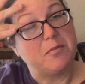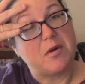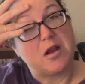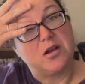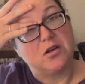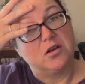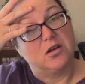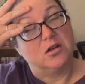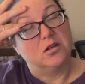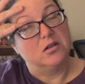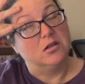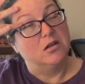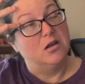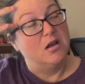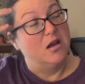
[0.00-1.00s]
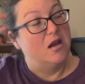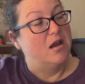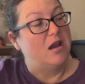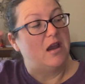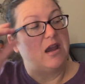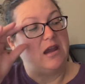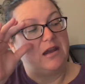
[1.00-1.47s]
butter
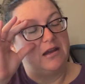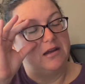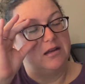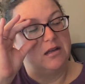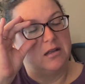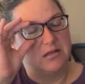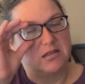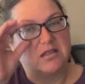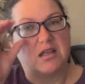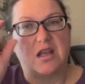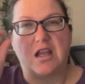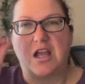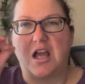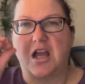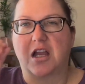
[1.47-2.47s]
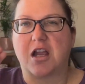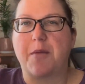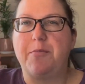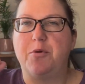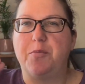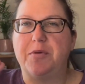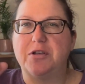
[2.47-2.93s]
and a
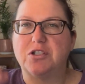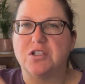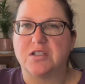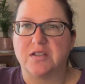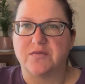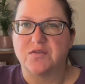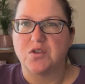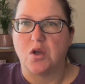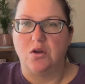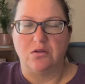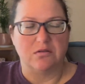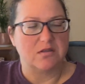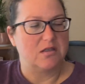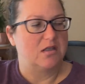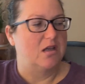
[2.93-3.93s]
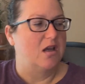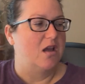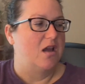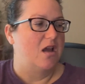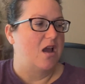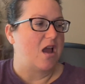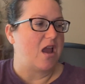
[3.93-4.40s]
couple pinches of salt.
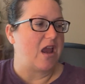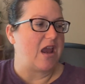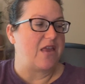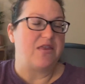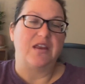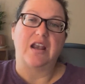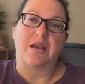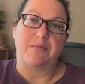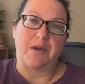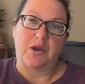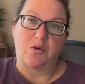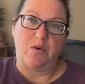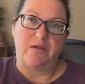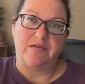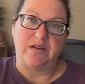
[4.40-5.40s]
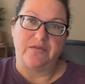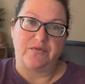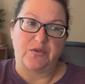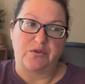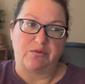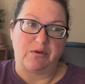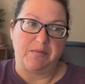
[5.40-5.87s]
And then I microwaved it
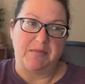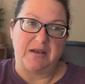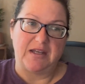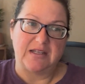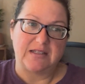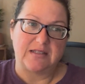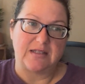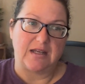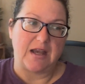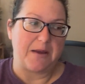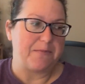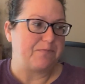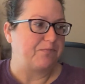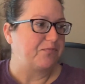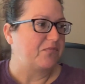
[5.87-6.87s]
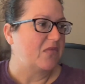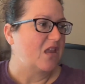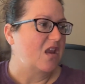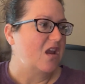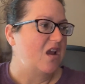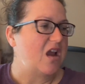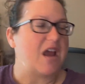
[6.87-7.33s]
for 3 minutes today.
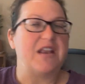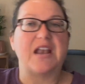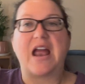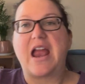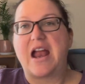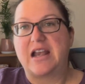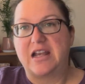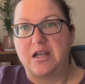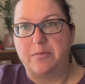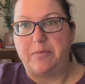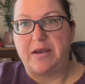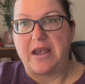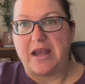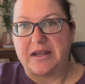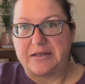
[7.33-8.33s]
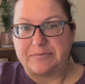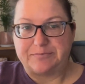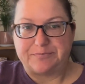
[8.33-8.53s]
And I added a banana.